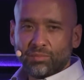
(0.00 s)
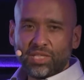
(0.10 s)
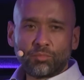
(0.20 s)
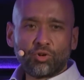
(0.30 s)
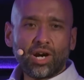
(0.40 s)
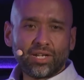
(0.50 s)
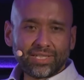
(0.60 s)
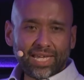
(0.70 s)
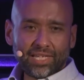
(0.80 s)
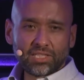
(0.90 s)
to be the
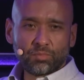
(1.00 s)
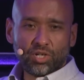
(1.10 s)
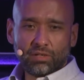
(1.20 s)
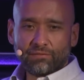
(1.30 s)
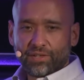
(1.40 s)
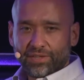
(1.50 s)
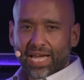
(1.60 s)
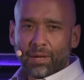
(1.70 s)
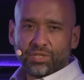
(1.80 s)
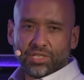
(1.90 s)
product expert for
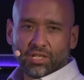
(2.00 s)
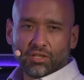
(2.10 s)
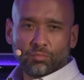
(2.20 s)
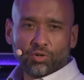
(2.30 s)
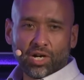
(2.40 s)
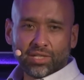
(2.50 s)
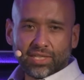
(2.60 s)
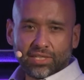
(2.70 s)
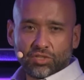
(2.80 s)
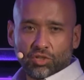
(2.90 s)
that particular product
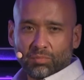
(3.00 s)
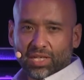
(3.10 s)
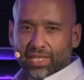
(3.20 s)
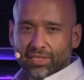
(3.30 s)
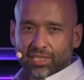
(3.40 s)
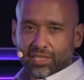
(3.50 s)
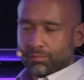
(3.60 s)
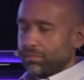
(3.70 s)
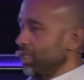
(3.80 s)
that is owned by that team.